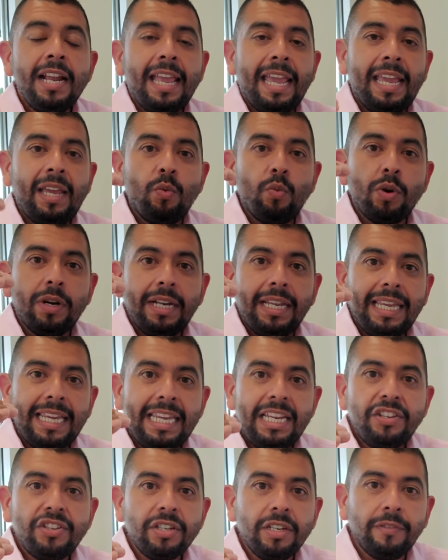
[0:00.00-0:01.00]
and what
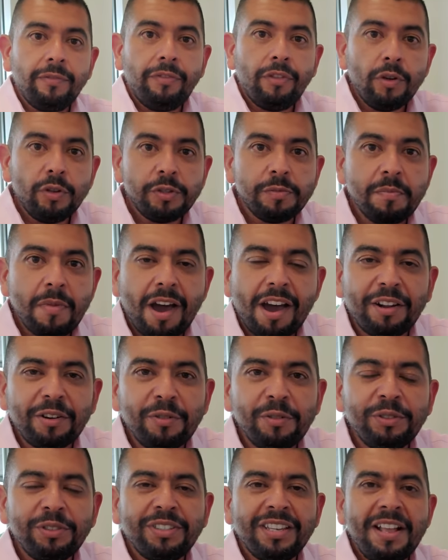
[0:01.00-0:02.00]
each of those
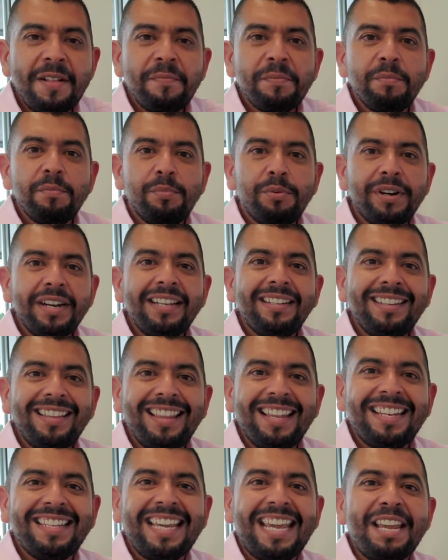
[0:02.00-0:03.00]
models bring to
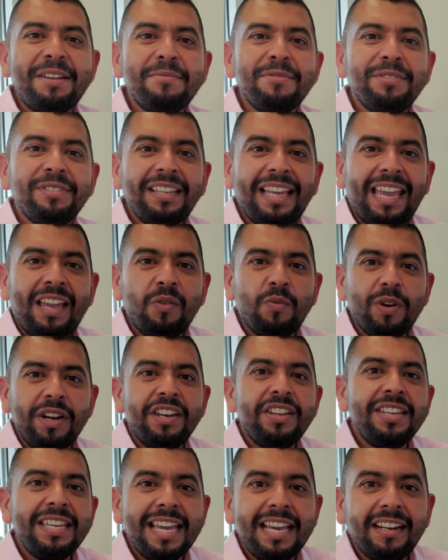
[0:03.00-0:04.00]
the table and what
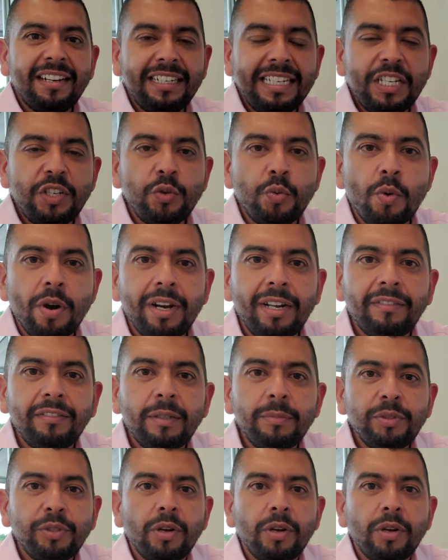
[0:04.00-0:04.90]
you get on each one of them.